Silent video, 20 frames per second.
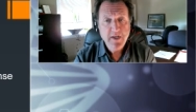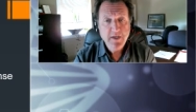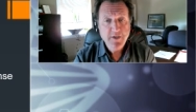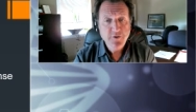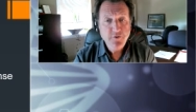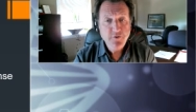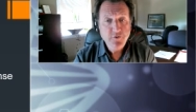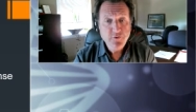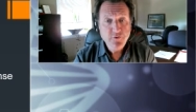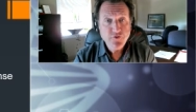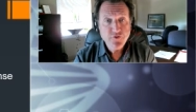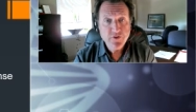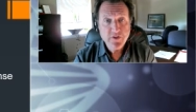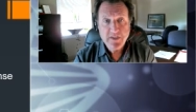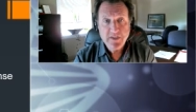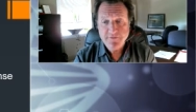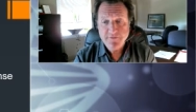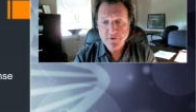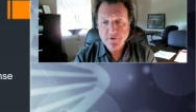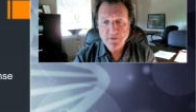Usually,
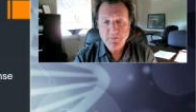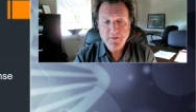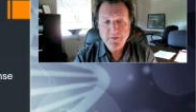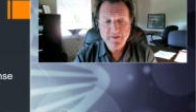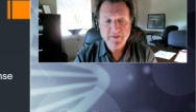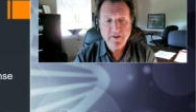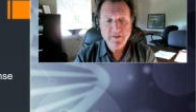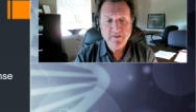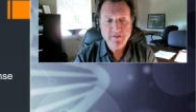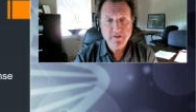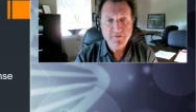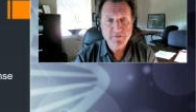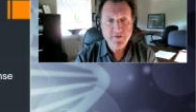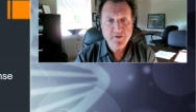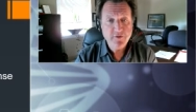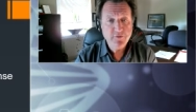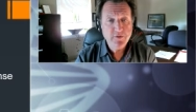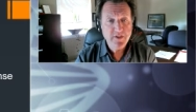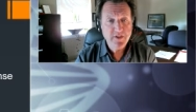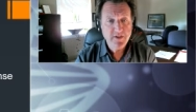if you're going to be sensitive
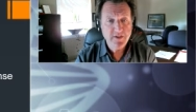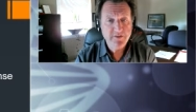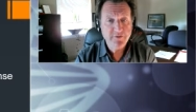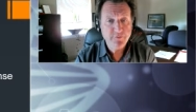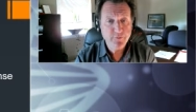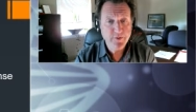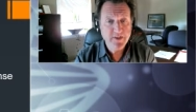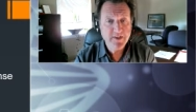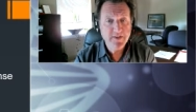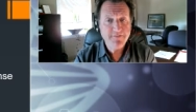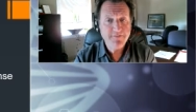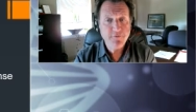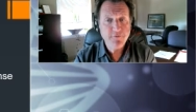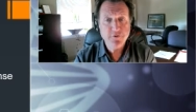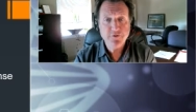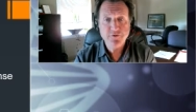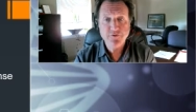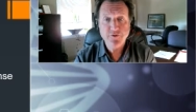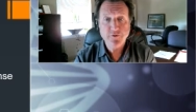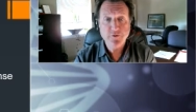to it, it's within the
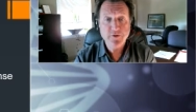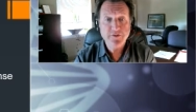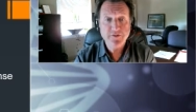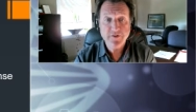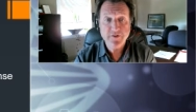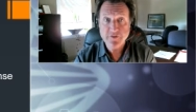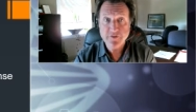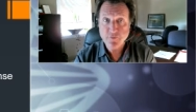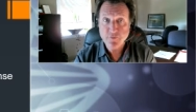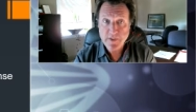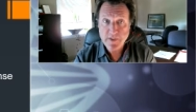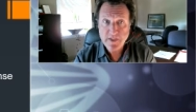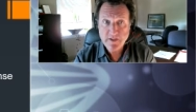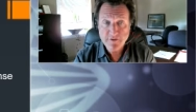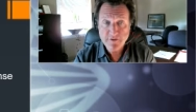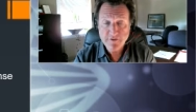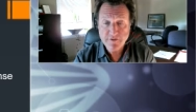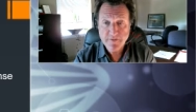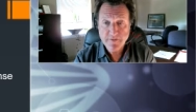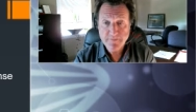first two to six
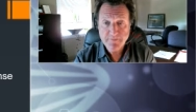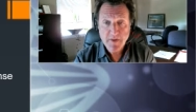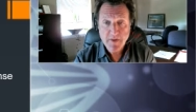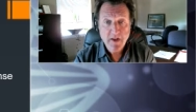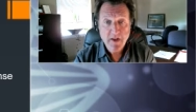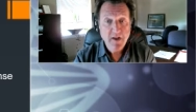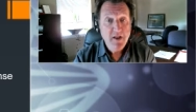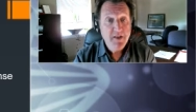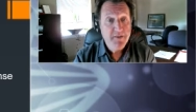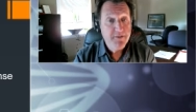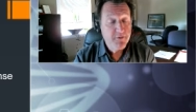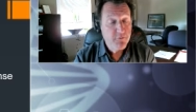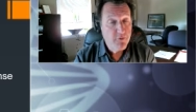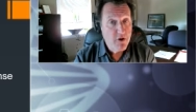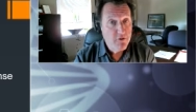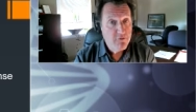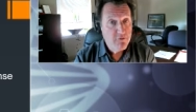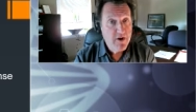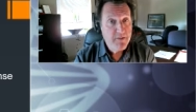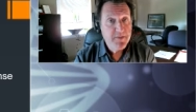weeks. There
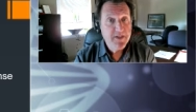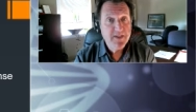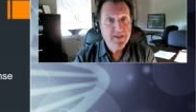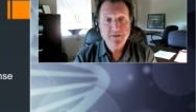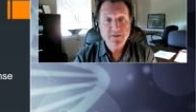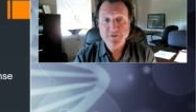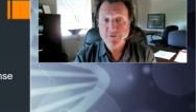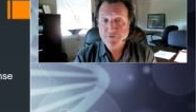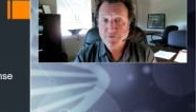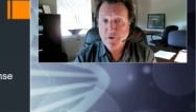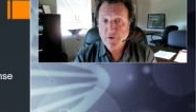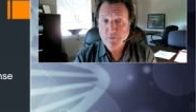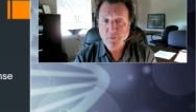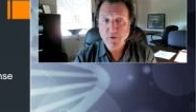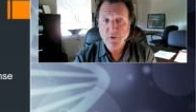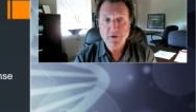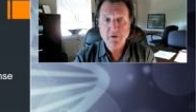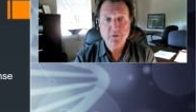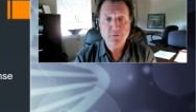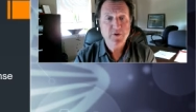are remedies, salt
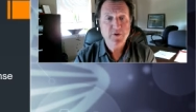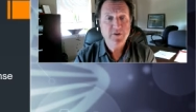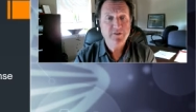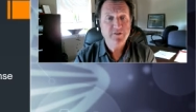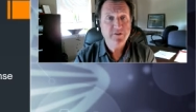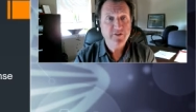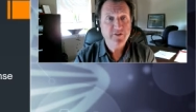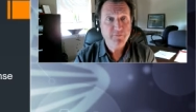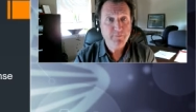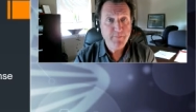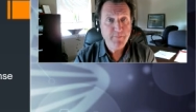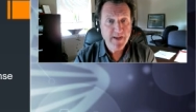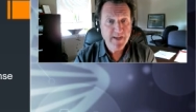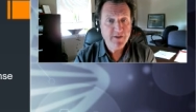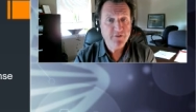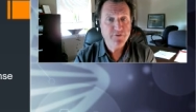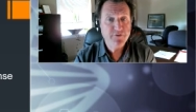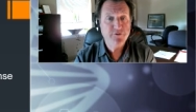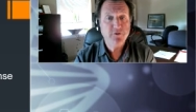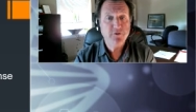water rinses,
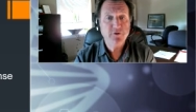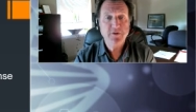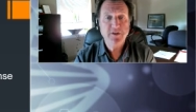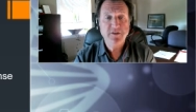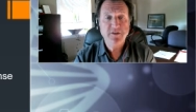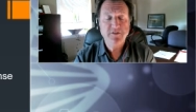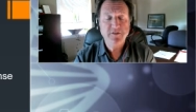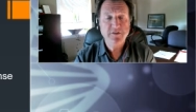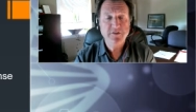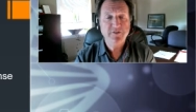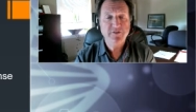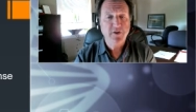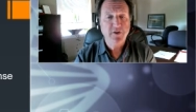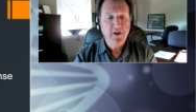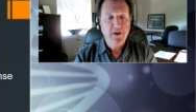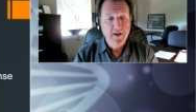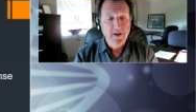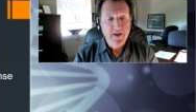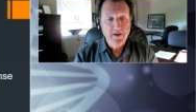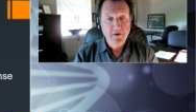baking soda rinses.
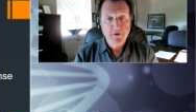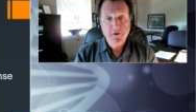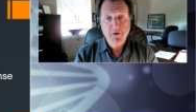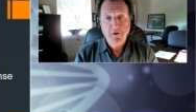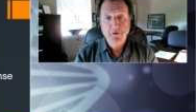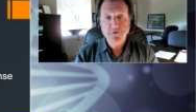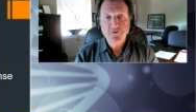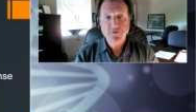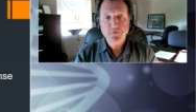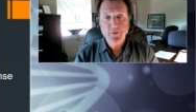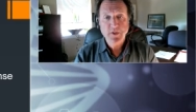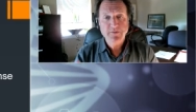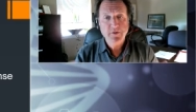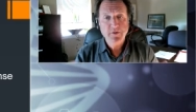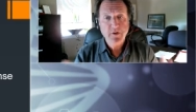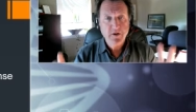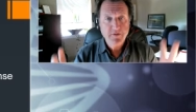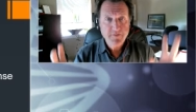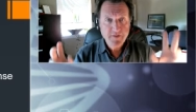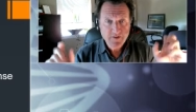In oncology, we have a
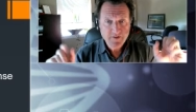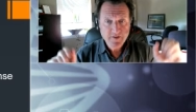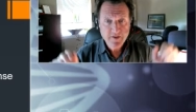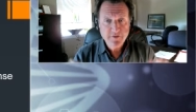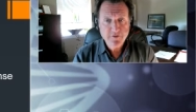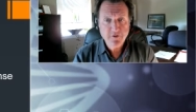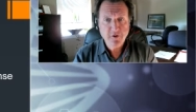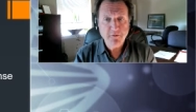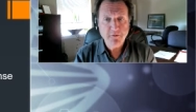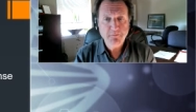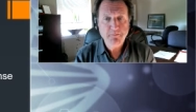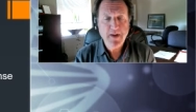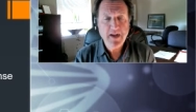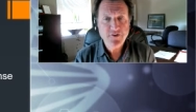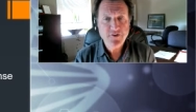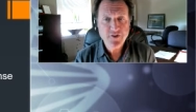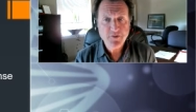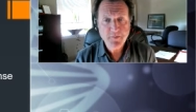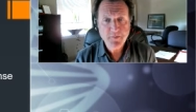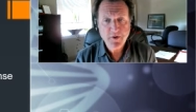lot of these things called
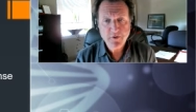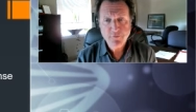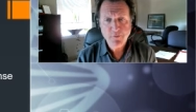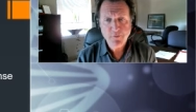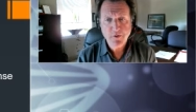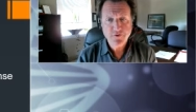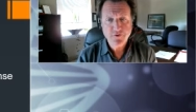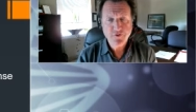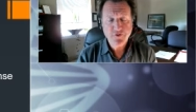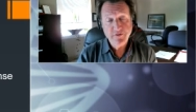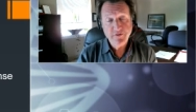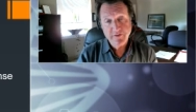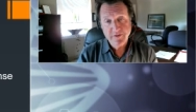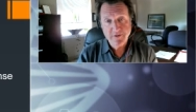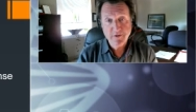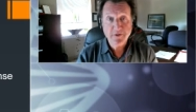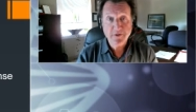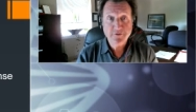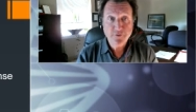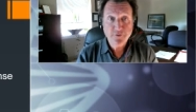magic mouthwashes.
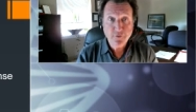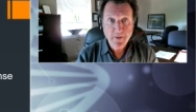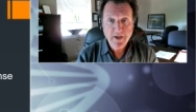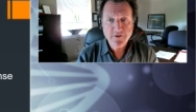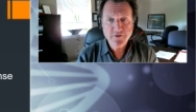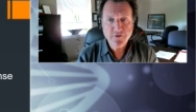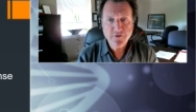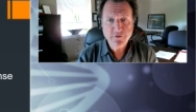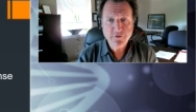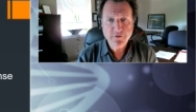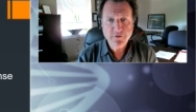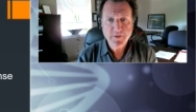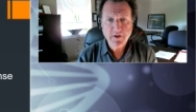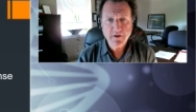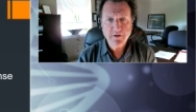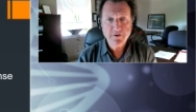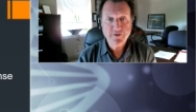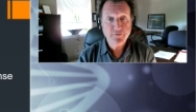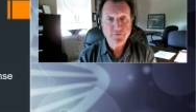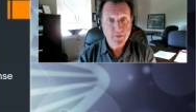They're not so magical, to be
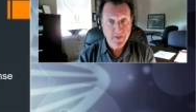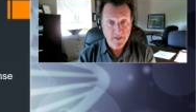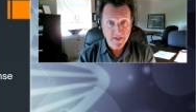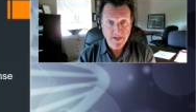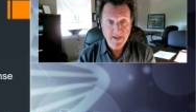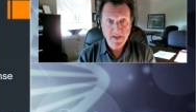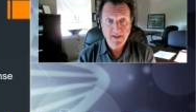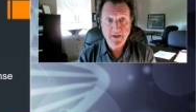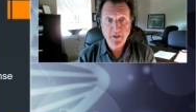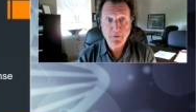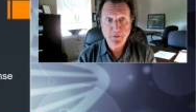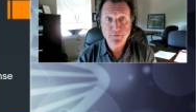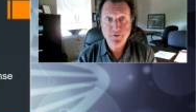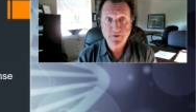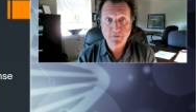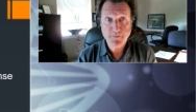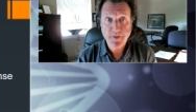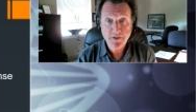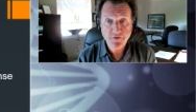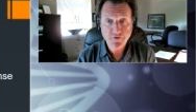honest, but they can help
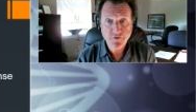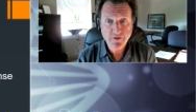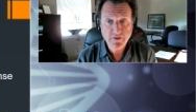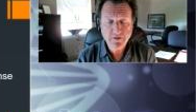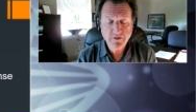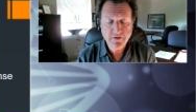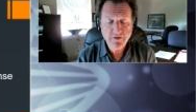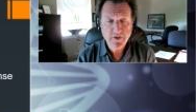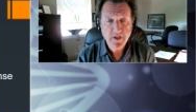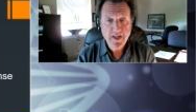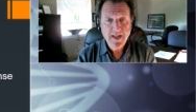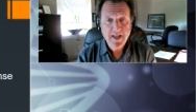some patients.